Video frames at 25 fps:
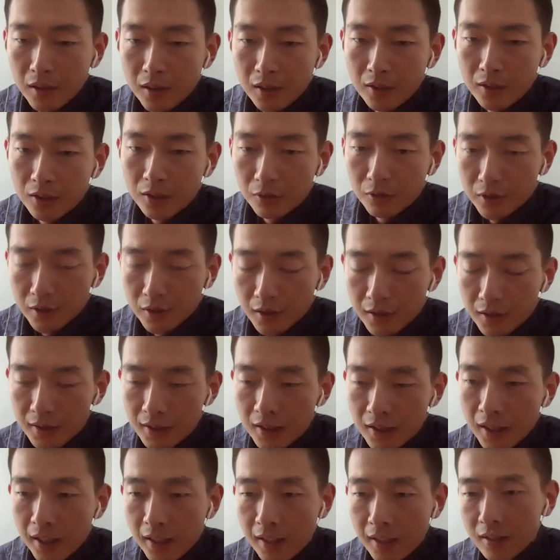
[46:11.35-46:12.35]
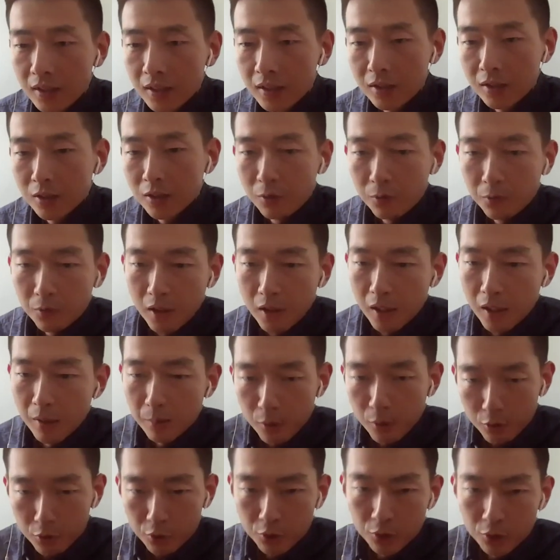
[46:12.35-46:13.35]
So in this case, so you can
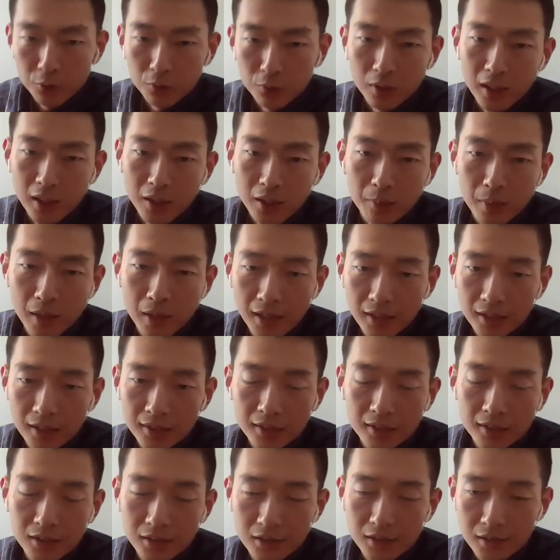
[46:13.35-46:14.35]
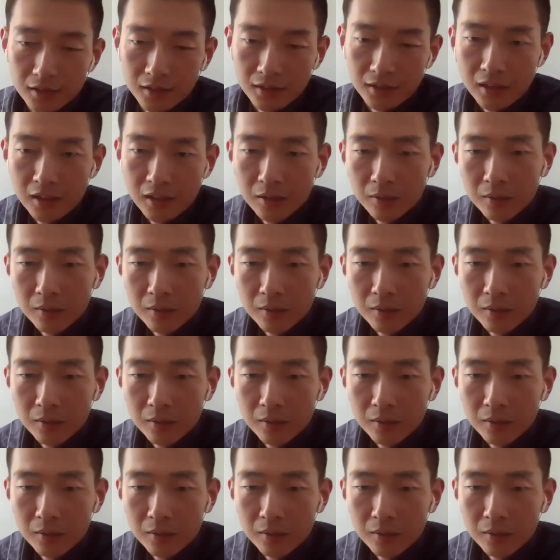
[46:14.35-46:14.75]
pursue like Python,